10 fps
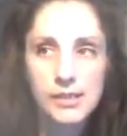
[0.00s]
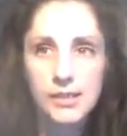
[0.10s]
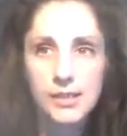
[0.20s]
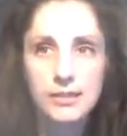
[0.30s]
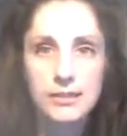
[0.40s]

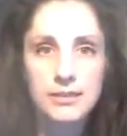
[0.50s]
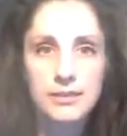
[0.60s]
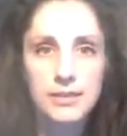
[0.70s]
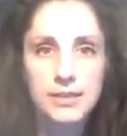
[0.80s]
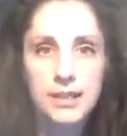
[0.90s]

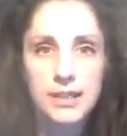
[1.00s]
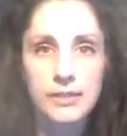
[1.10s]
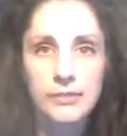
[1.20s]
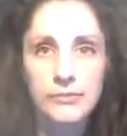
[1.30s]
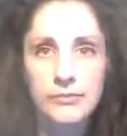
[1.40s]
instead
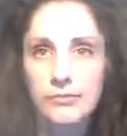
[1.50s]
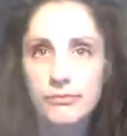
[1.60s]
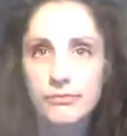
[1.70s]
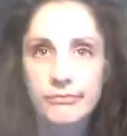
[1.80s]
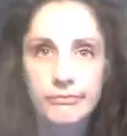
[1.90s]
of,
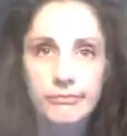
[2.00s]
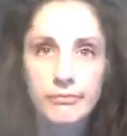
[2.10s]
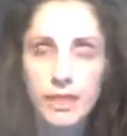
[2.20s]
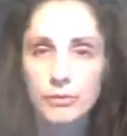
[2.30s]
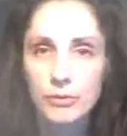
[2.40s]

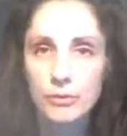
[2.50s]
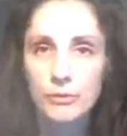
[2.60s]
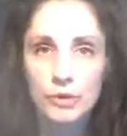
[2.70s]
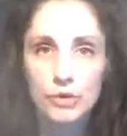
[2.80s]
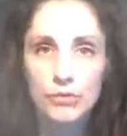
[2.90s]
I don't know,
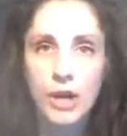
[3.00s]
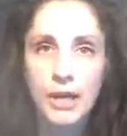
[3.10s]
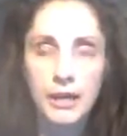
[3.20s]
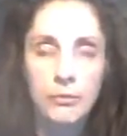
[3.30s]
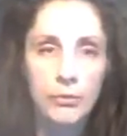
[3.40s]

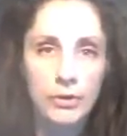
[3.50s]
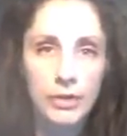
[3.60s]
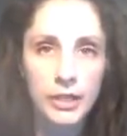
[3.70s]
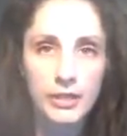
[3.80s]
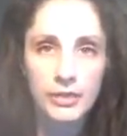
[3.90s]
dry and
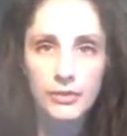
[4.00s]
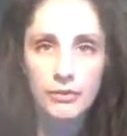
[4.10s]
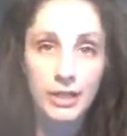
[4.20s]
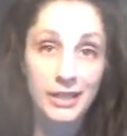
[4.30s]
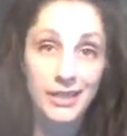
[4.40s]
boring, because they're
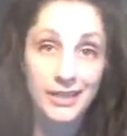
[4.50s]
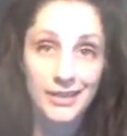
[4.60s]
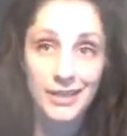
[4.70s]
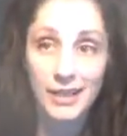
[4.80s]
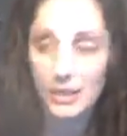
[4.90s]
not going to get
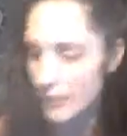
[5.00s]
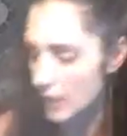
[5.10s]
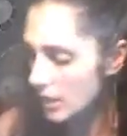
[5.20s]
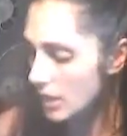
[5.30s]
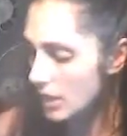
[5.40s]
anything out of
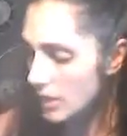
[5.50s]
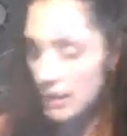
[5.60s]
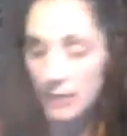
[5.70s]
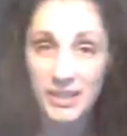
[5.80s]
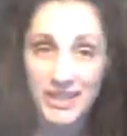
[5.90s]
it.
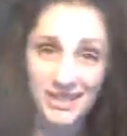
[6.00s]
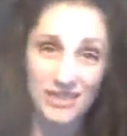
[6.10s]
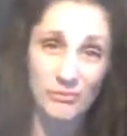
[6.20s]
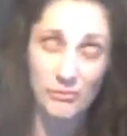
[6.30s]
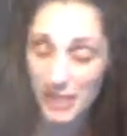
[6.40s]
Anyway, that's
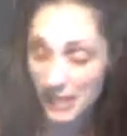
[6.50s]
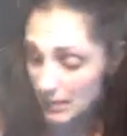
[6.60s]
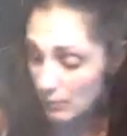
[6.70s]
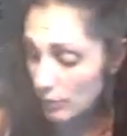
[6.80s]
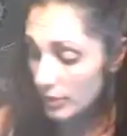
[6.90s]
how my
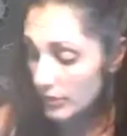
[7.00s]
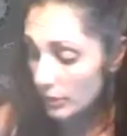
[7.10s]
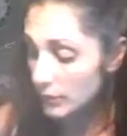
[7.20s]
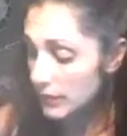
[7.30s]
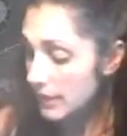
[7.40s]
kids work.
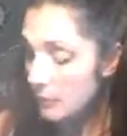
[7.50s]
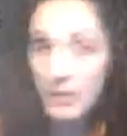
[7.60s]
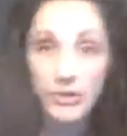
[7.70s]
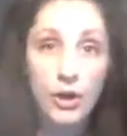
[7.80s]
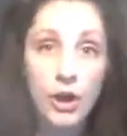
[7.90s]
So,
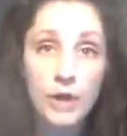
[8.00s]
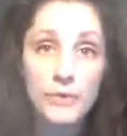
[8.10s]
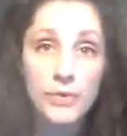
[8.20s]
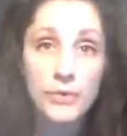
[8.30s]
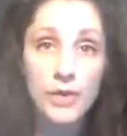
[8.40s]
but there are
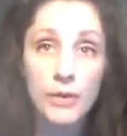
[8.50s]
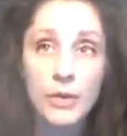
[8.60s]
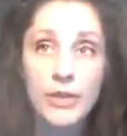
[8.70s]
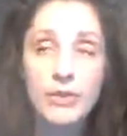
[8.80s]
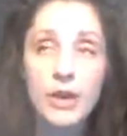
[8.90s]
a few that
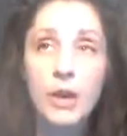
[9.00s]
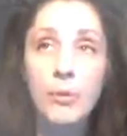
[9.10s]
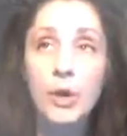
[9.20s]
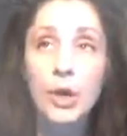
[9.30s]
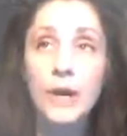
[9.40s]
we
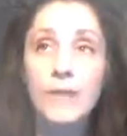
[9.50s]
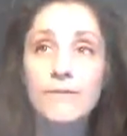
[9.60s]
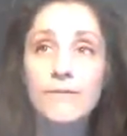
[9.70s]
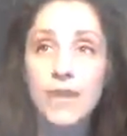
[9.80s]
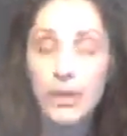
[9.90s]
thought were
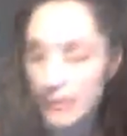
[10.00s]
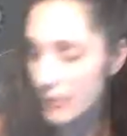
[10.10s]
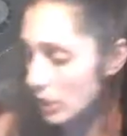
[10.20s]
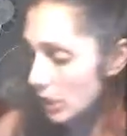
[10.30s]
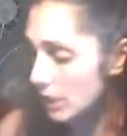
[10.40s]
very,
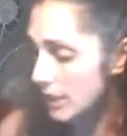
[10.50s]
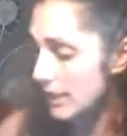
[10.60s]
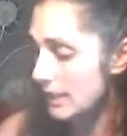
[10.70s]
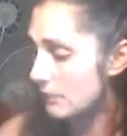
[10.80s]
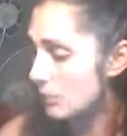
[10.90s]
very good.
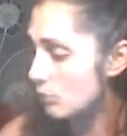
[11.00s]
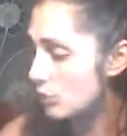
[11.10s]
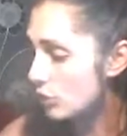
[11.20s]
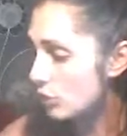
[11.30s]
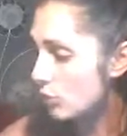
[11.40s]
And if you
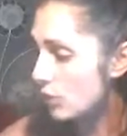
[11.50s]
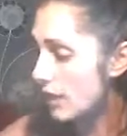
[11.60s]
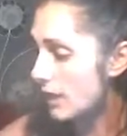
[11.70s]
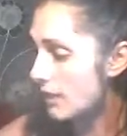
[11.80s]
do